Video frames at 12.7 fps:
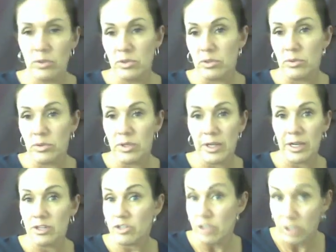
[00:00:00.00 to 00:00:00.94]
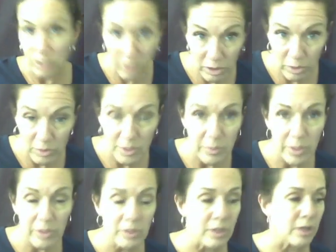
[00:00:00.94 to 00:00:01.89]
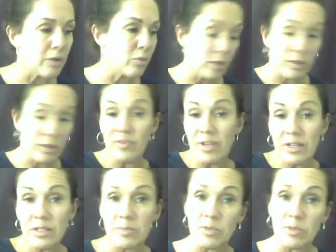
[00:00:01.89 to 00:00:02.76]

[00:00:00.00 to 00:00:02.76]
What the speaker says: So you could actually use a metal gun with the Venus